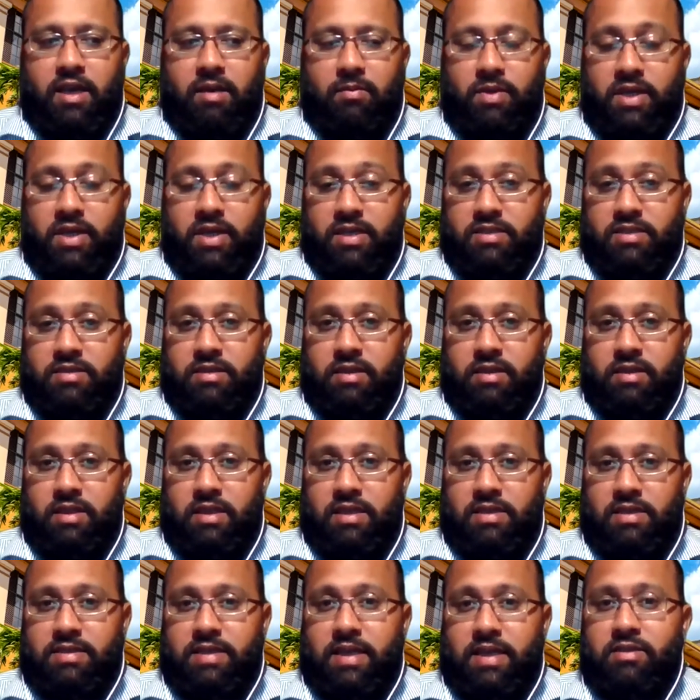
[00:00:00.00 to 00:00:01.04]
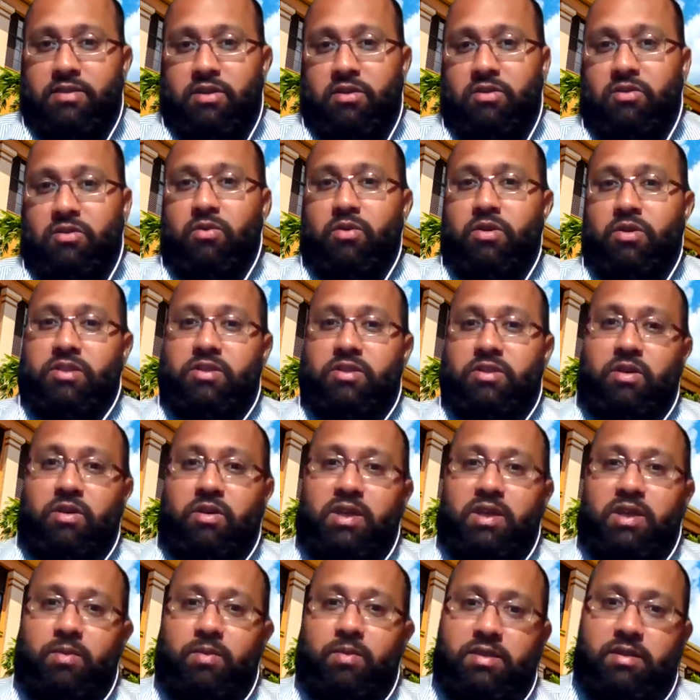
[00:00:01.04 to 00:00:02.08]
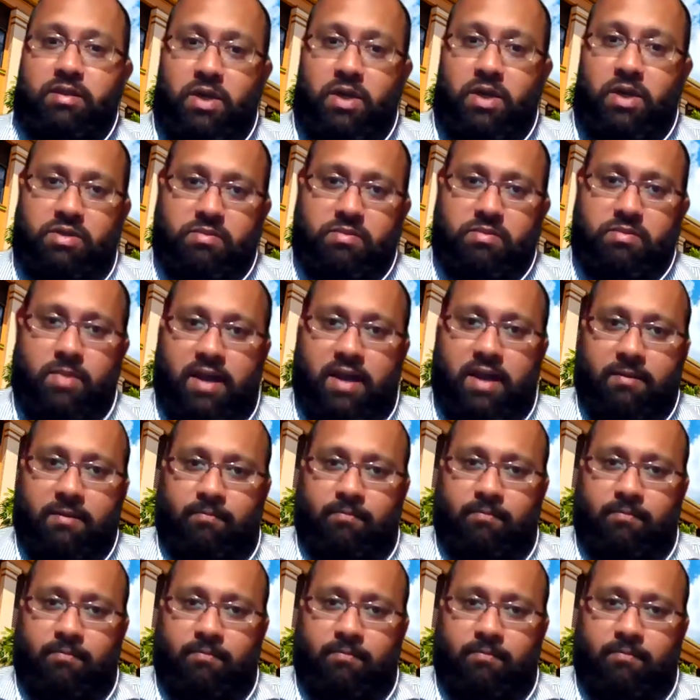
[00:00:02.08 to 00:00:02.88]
because the size will cause your email to bounce back,